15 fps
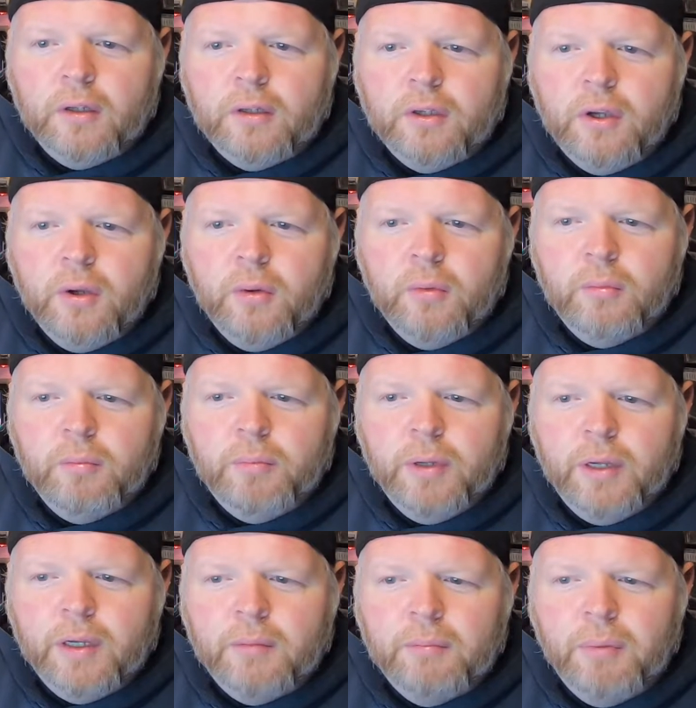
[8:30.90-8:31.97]
Cute and
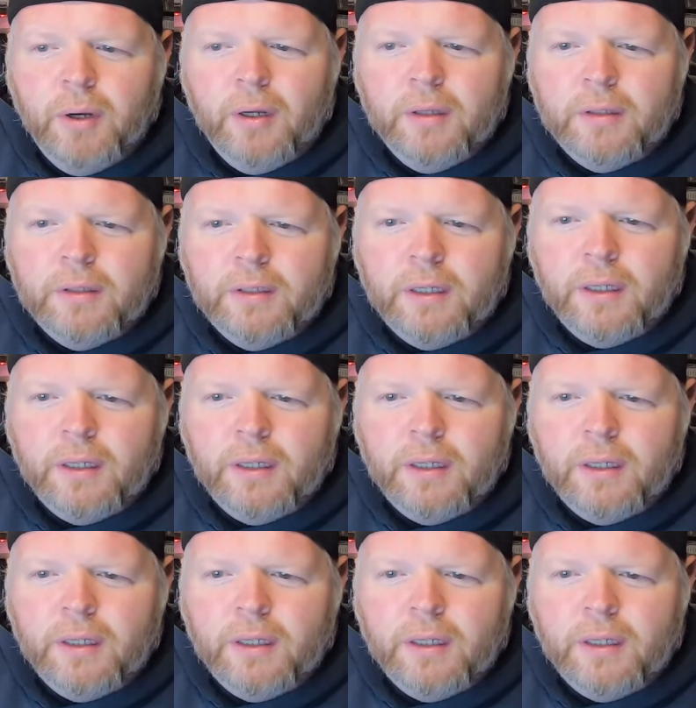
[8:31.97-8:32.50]
big, but